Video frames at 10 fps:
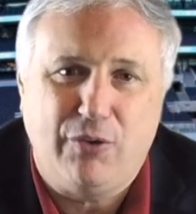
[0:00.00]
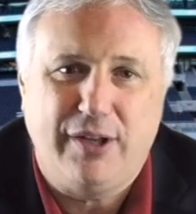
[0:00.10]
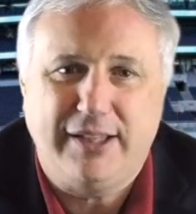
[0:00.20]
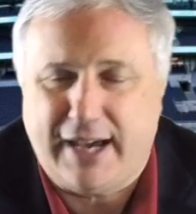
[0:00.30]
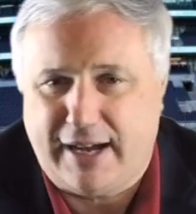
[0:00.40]

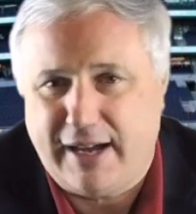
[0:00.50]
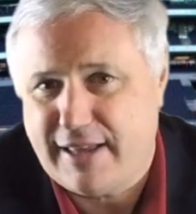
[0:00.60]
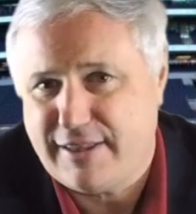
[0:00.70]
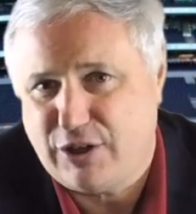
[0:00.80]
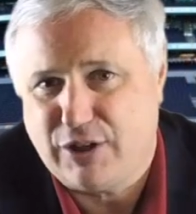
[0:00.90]
Yeah,
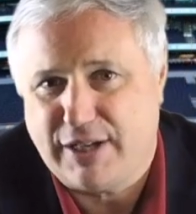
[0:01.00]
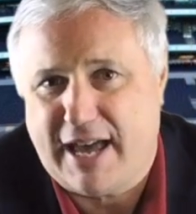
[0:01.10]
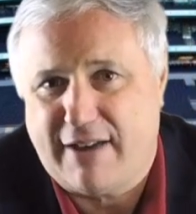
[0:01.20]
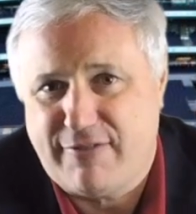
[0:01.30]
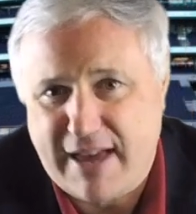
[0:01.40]
and then you can
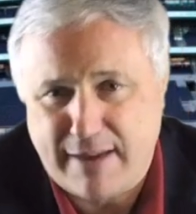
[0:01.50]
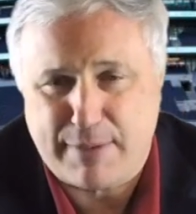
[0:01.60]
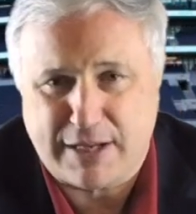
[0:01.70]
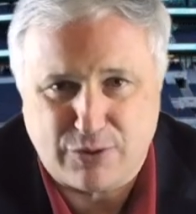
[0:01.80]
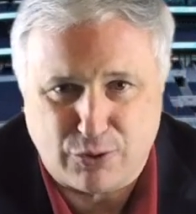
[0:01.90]
add
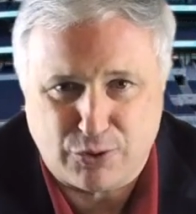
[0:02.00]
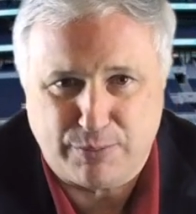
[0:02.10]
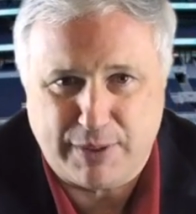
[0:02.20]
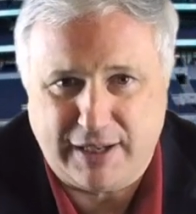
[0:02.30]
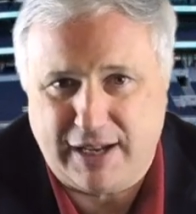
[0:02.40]
fan-based social
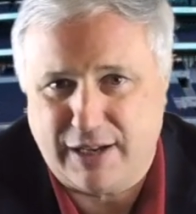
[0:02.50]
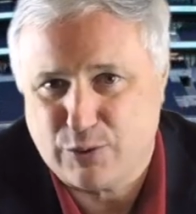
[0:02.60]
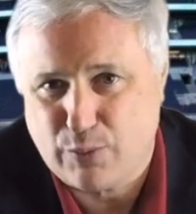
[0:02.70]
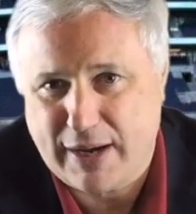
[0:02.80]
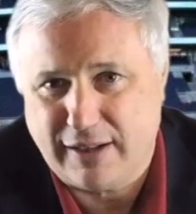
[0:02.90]
media as
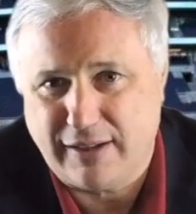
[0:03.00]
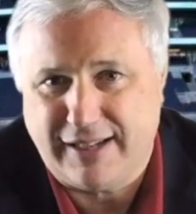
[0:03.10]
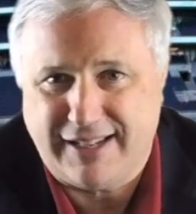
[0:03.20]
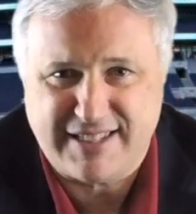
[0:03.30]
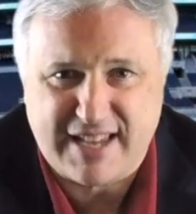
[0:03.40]
well,
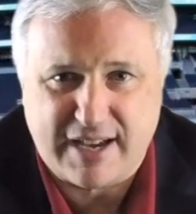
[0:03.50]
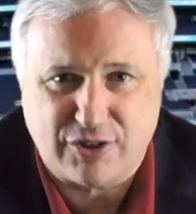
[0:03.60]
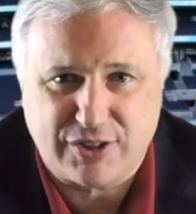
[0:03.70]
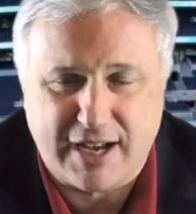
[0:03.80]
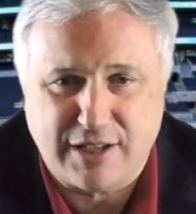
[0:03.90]
insider
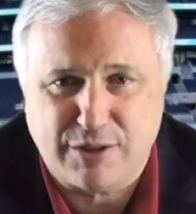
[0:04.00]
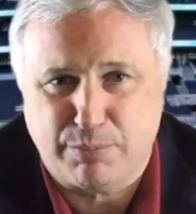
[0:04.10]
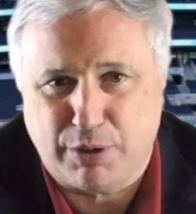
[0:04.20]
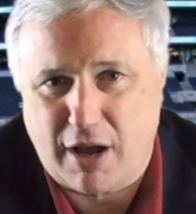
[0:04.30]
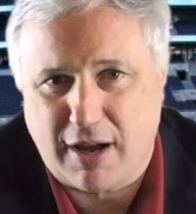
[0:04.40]
sites,
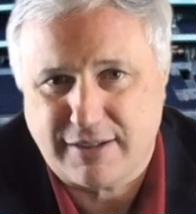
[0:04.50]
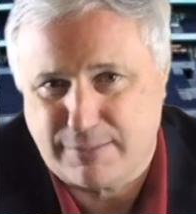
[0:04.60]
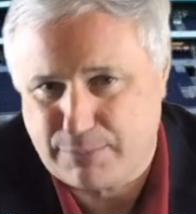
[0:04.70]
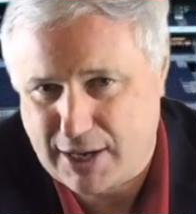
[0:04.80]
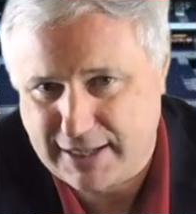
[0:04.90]
blogs,
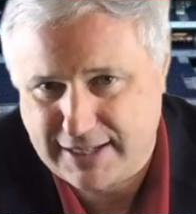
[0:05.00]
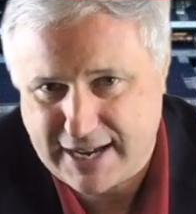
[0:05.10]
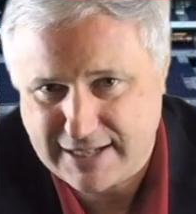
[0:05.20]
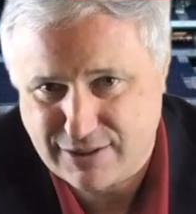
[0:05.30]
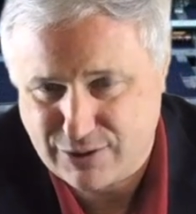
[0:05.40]
and
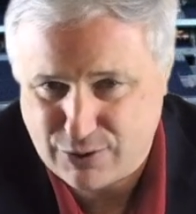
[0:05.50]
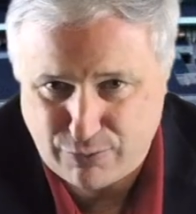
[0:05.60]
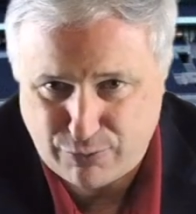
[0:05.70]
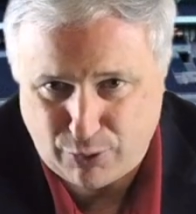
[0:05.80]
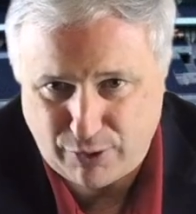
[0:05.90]
podcasts, and so
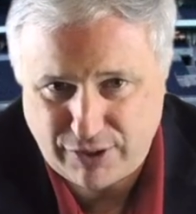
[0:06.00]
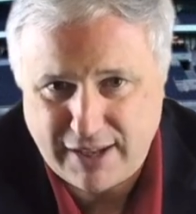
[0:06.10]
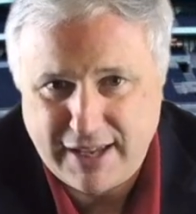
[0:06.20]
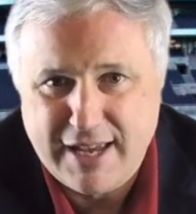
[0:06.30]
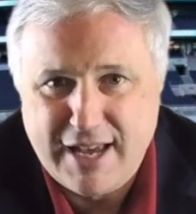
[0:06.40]
forth.
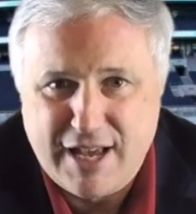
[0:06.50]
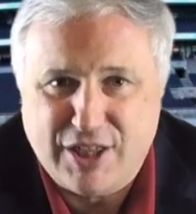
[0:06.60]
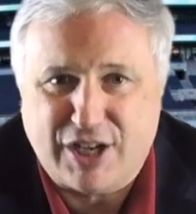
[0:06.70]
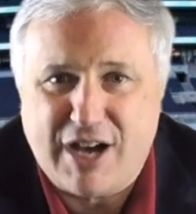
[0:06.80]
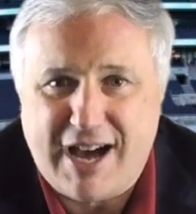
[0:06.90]

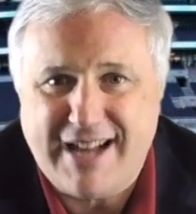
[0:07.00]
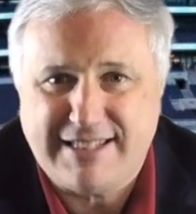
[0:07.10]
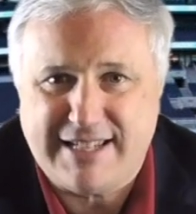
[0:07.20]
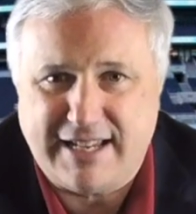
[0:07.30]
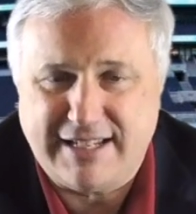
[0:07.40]
The
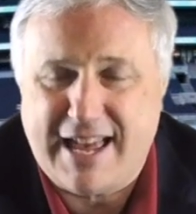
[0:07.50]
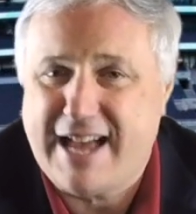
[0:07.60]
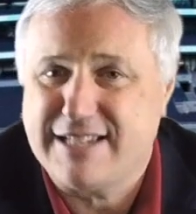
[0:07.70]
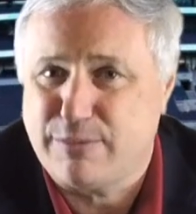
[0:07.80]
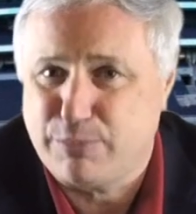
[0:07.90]
content
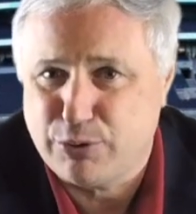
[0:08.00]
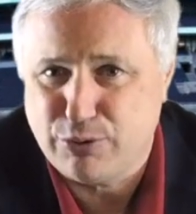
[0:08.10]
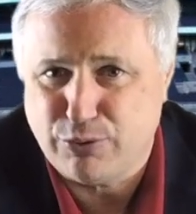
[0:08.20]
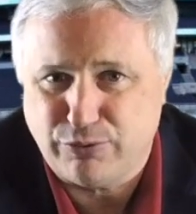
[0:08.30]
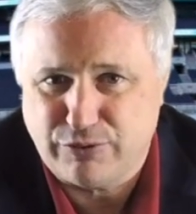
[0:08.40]
has
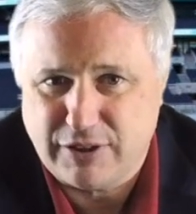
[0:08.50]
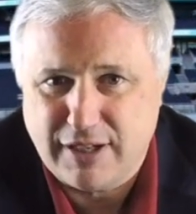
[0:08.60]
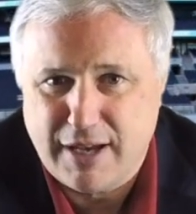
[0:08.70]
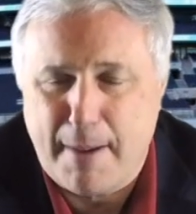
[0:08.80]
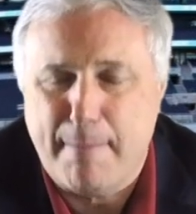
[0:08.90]
improved
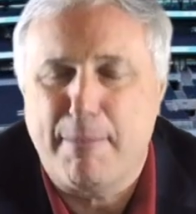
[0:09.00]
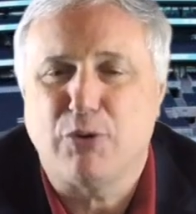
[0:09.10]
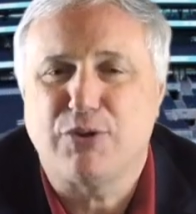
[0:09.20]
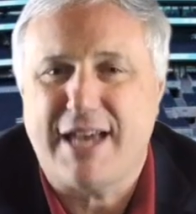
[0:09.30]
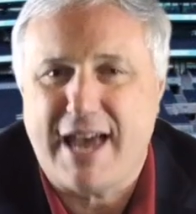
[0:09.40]

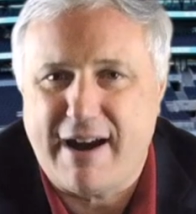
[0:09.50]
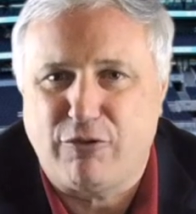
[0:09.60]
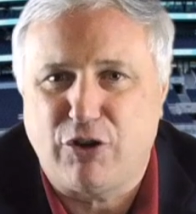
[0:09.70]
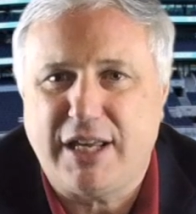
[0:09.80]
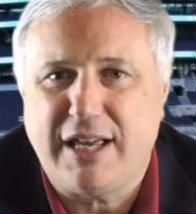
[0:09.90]
most
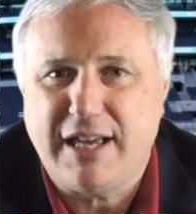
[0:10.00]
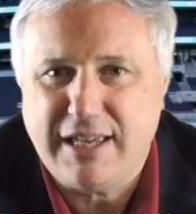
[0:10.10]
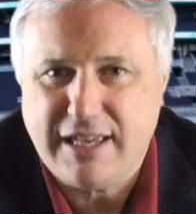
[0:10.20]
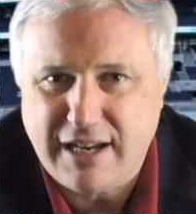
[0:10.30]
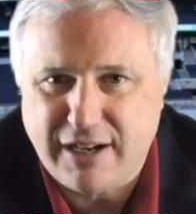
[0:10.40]
every
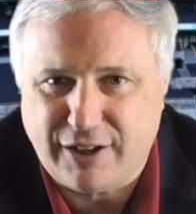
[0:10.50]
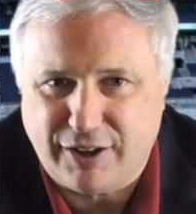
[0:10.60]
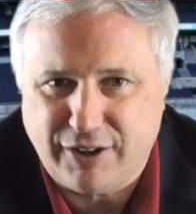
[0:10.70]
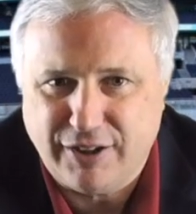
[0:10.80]
year.